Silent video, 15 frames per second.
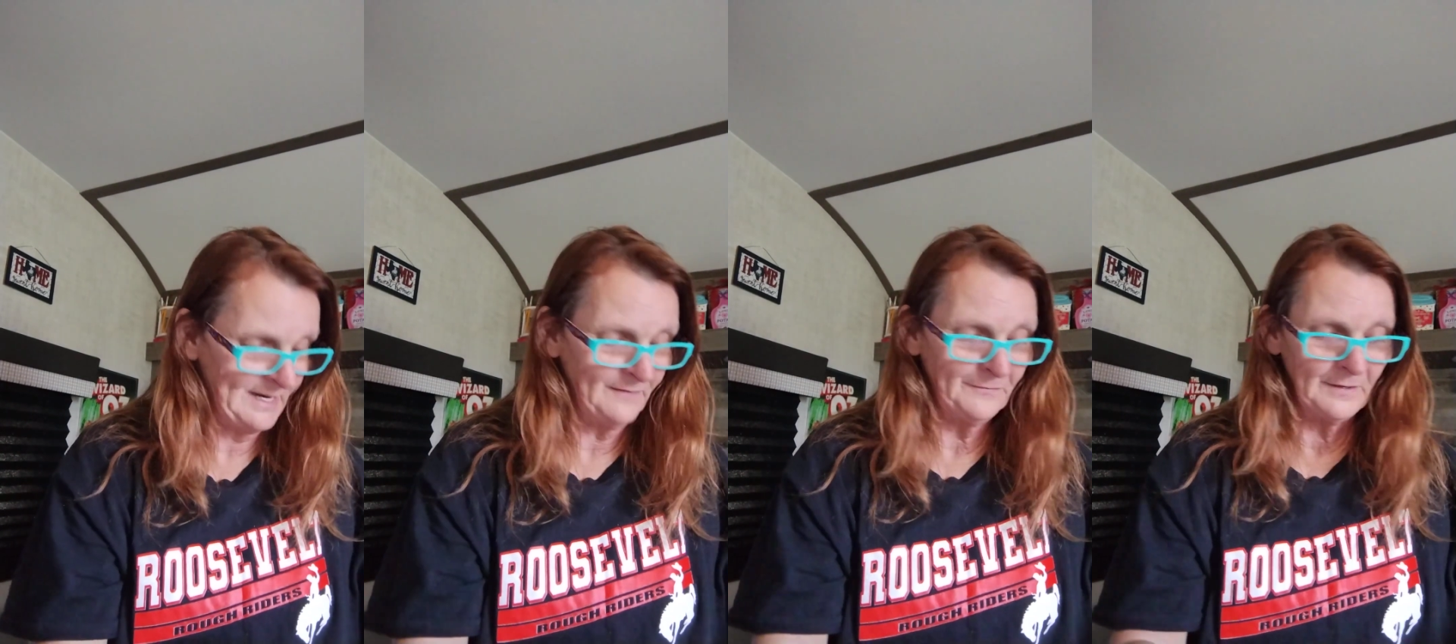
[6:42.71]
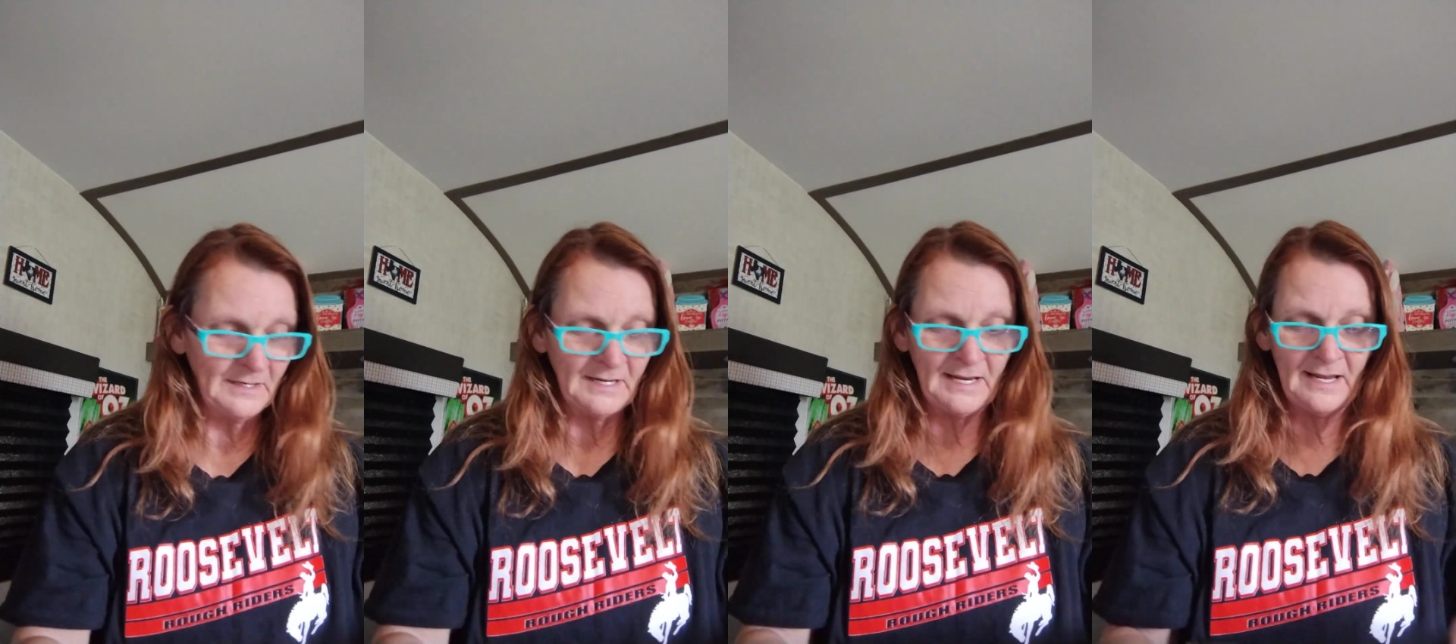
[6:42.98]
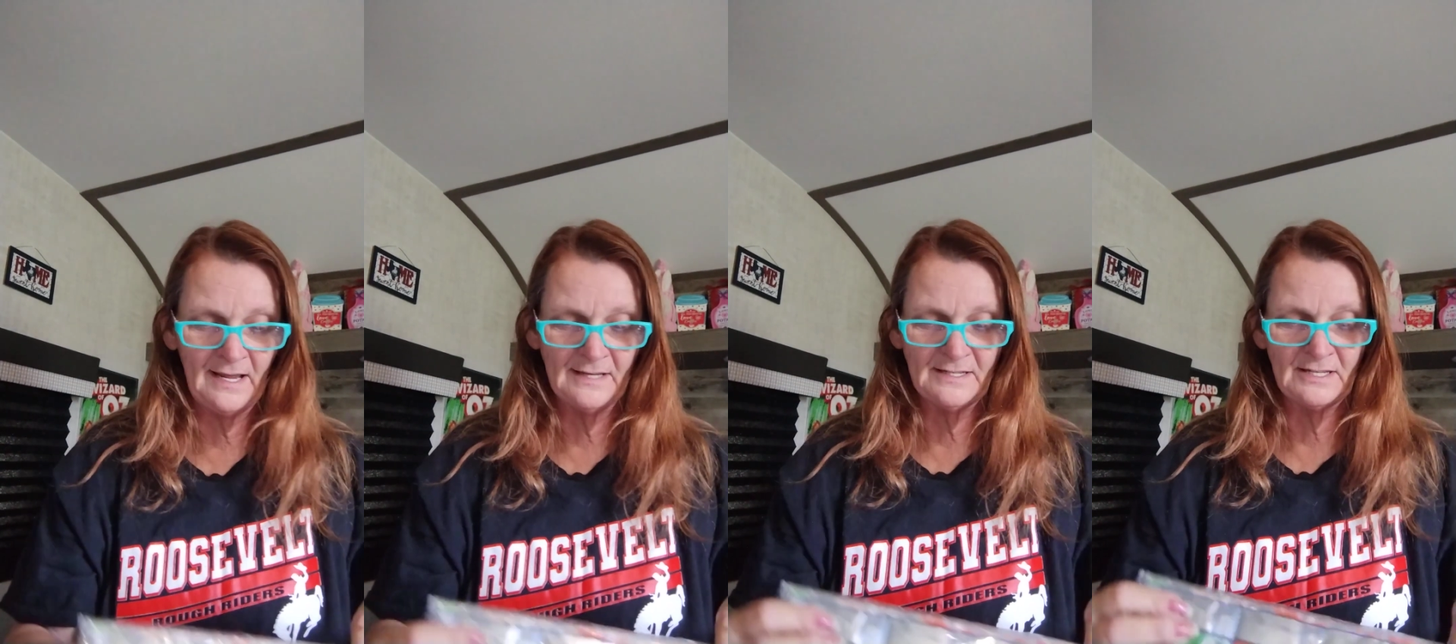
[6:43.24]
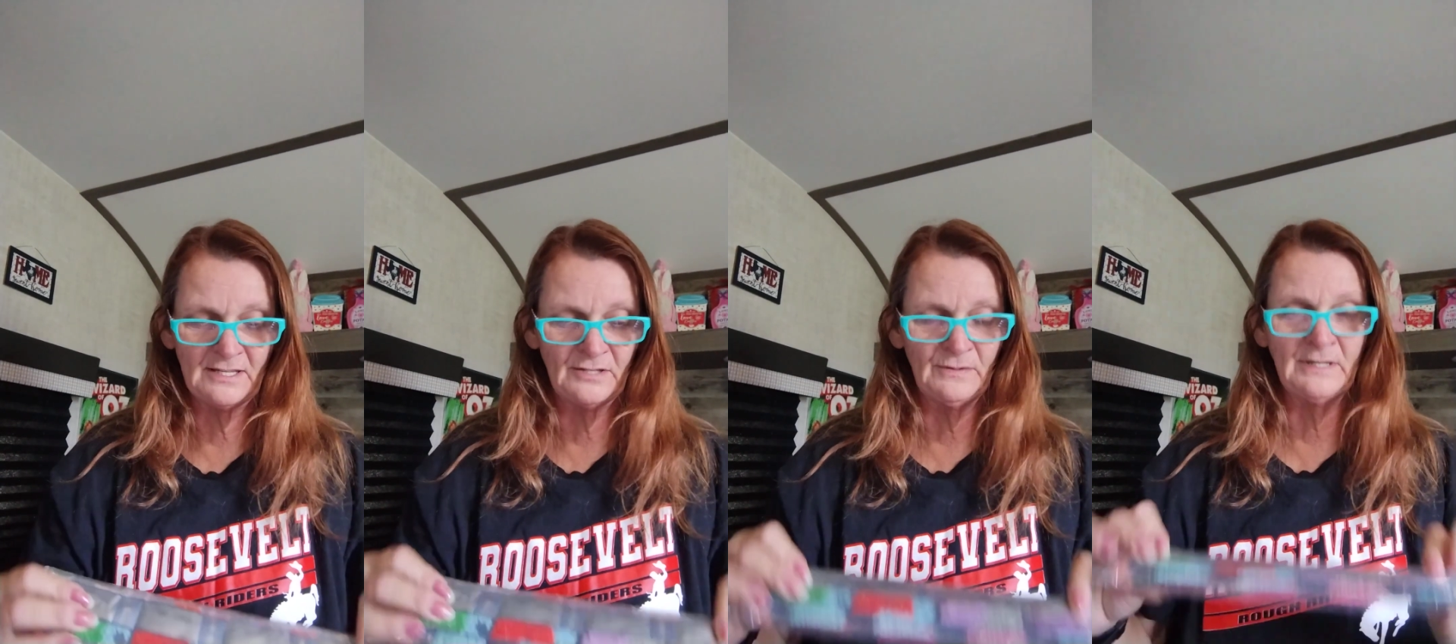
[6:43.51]
different
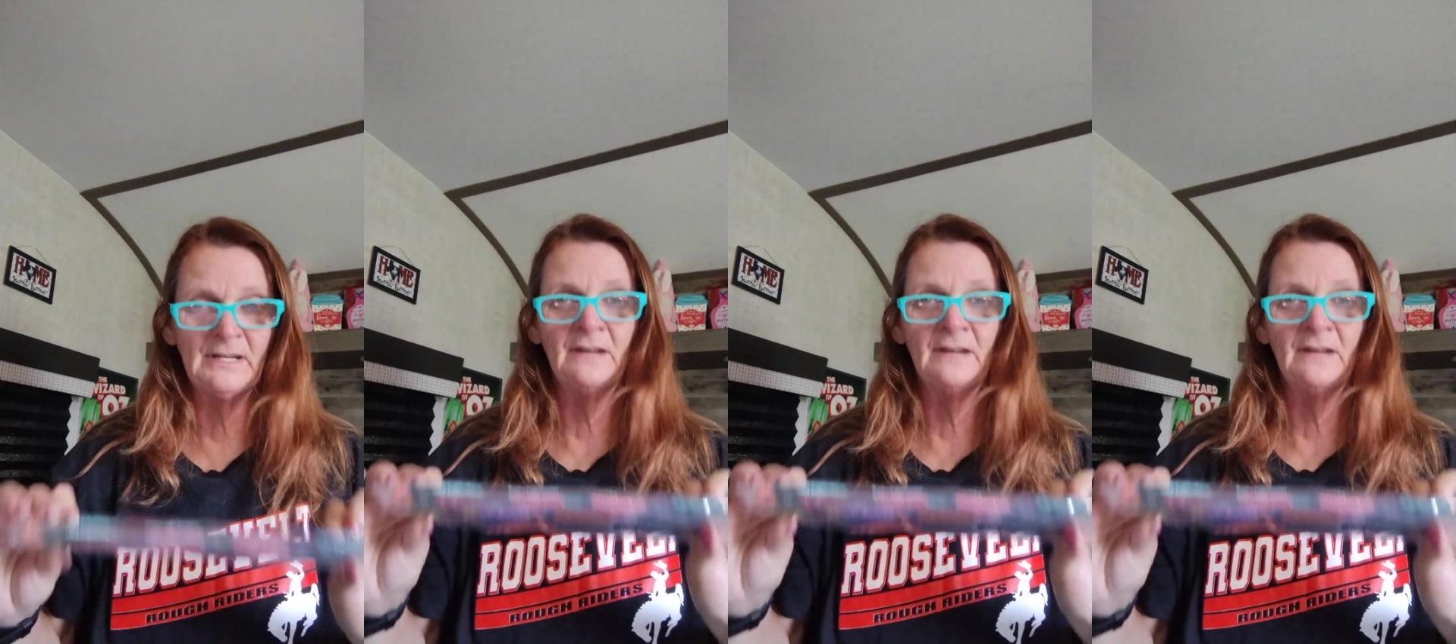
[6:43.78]
kits,